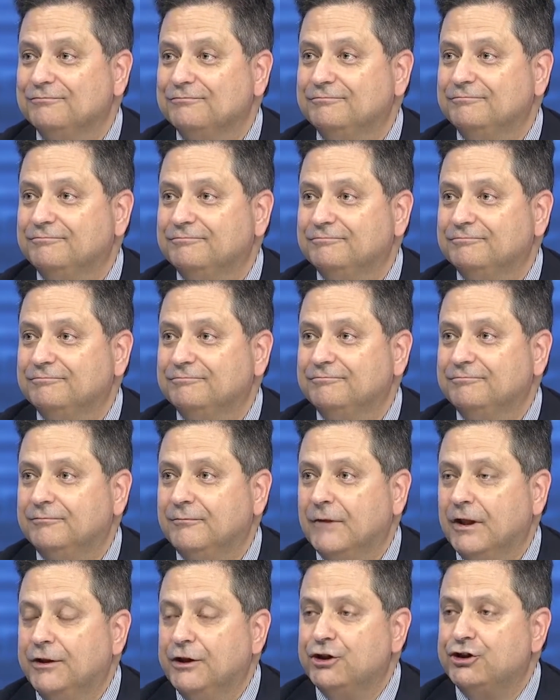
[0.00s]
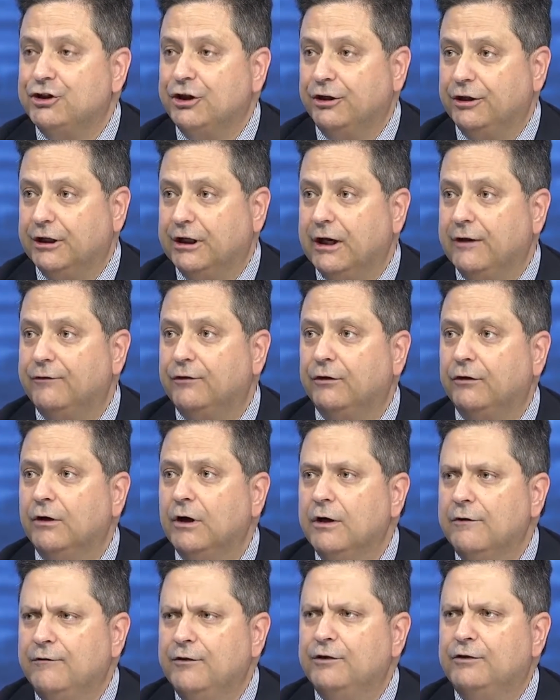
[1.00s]
Wow. This year, the governor
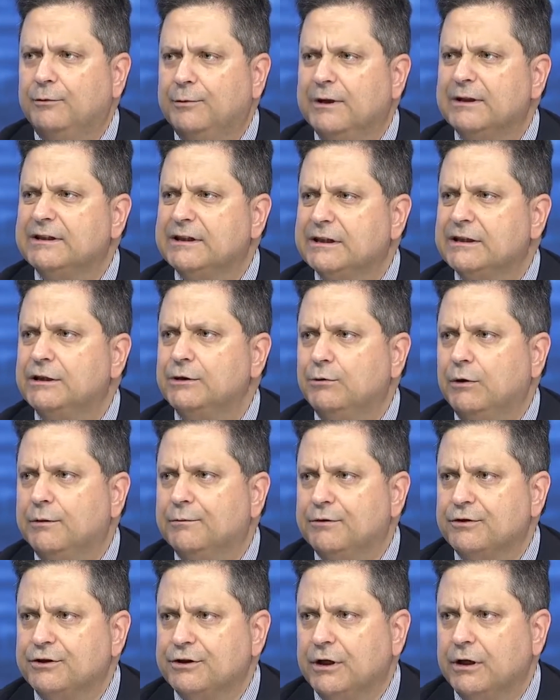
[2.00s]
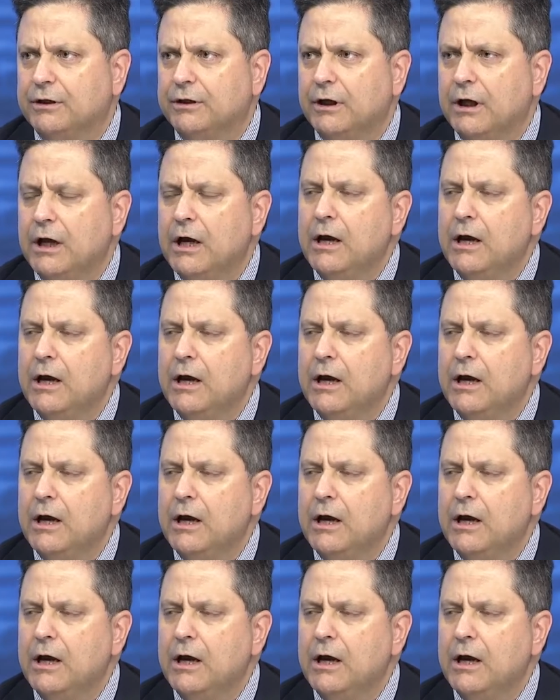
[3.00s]
vetoed about 61%.